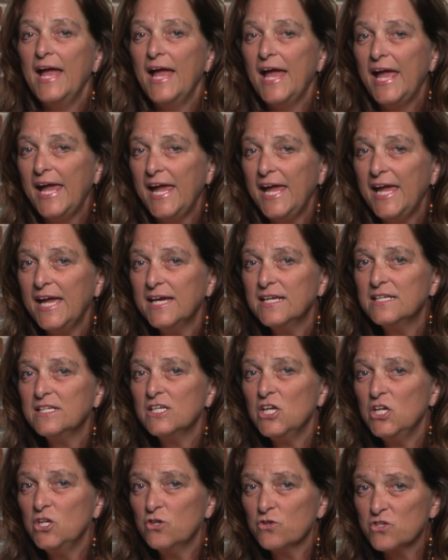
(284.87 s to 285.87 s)
and
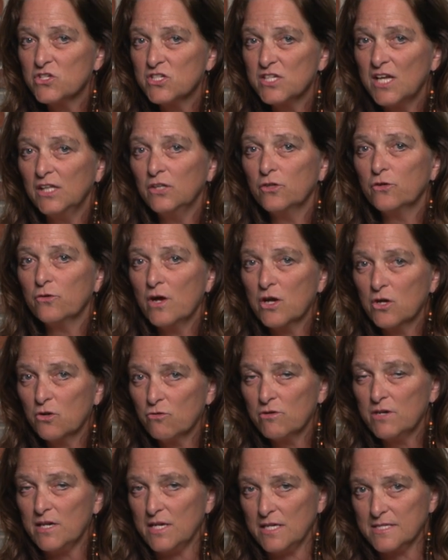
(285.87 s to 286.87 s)
your seller
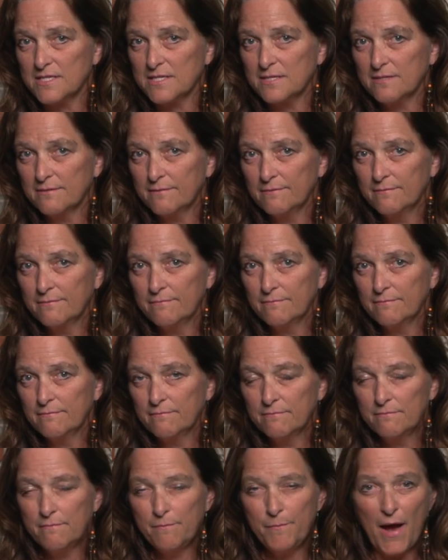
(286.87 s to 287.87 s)
agrees.
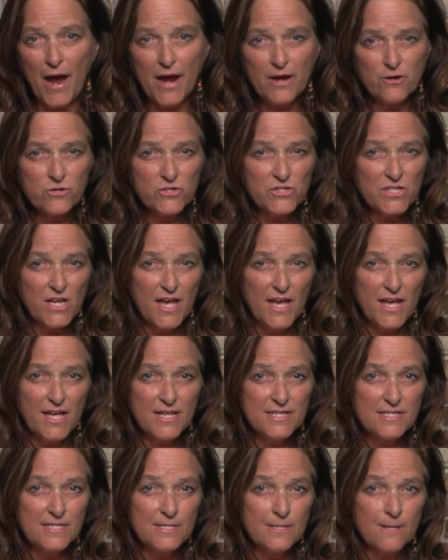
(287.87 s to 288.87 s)
Buyer
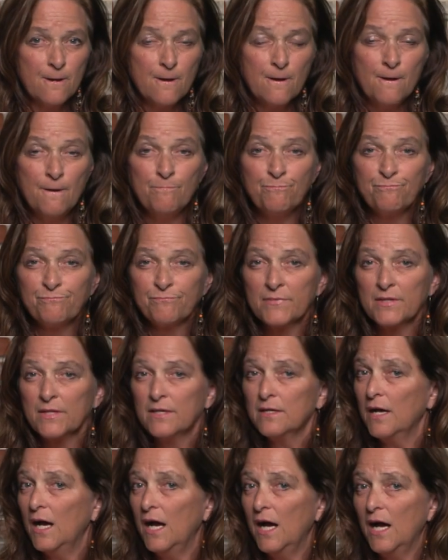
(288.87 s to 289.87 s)
says,
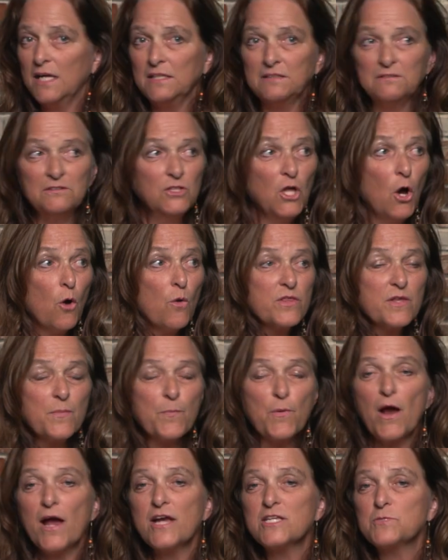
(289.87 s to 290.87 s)
lower the
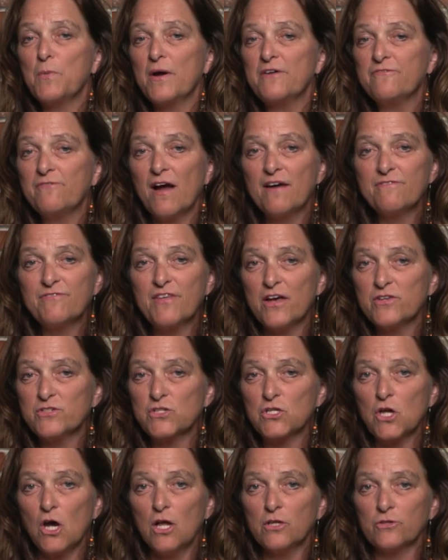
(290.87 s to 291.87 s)
price by
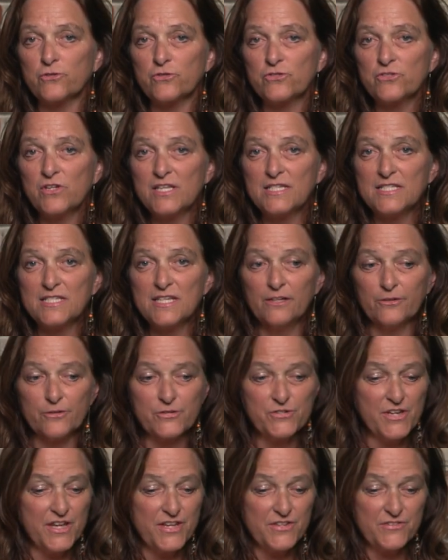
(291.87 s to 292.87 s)
$5,000, and seller
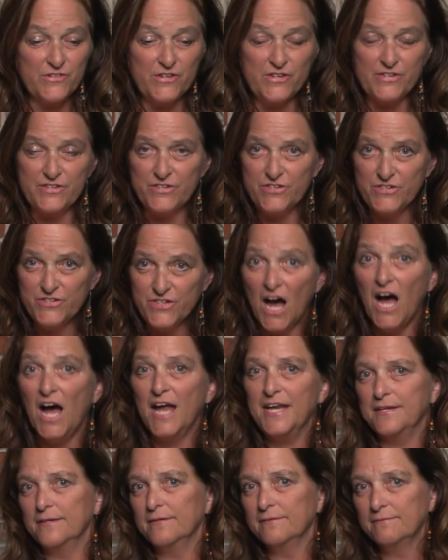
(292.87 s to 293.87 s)
says, done.
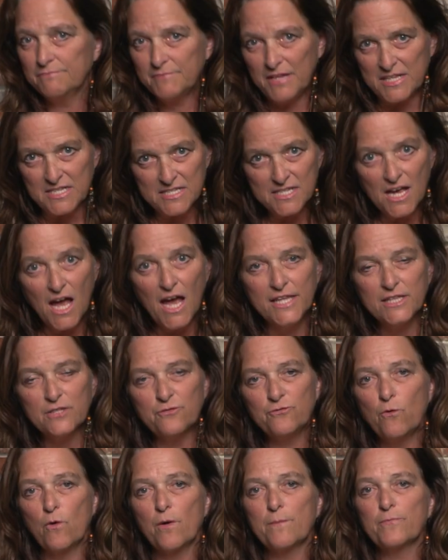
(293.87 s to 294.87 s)
They sign the
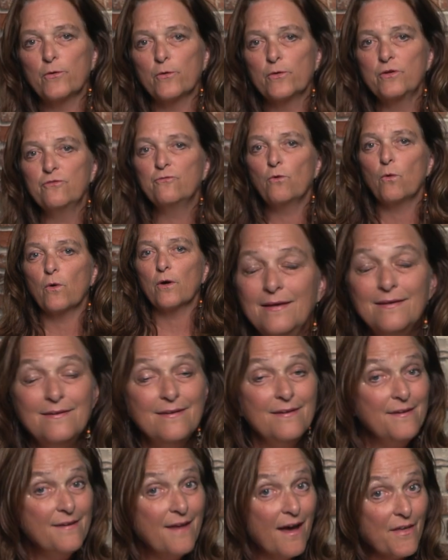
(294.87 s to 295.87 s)
Form 34.
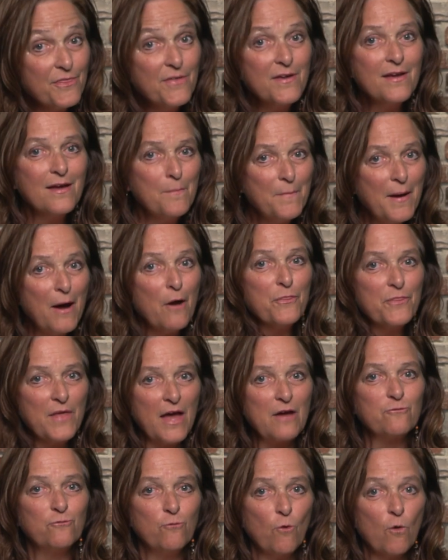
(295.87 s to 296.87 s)
Nothing about
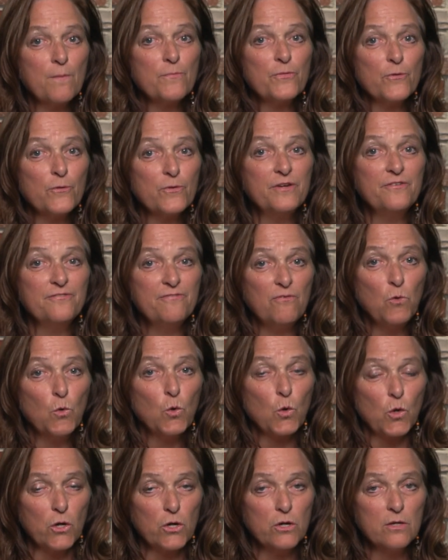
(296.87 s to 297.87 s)
that Form
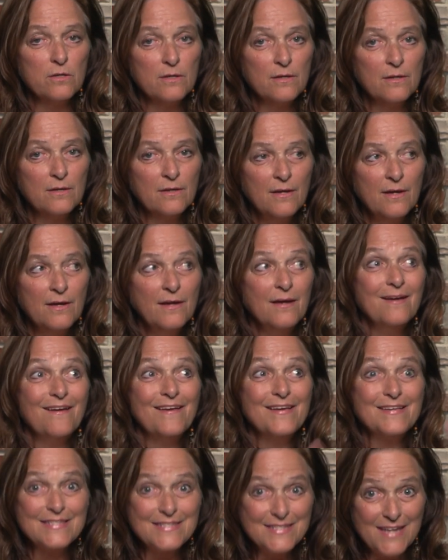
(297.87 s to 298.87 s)
34
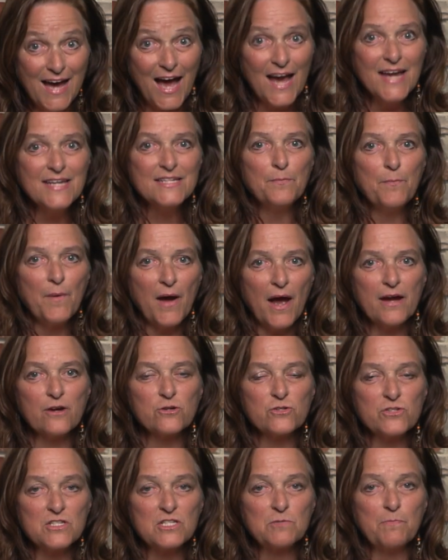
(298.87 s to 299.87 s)
is tied to
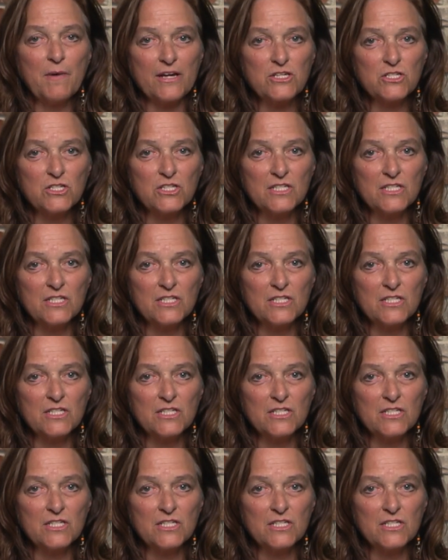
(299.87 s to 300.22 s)
buyer's inspection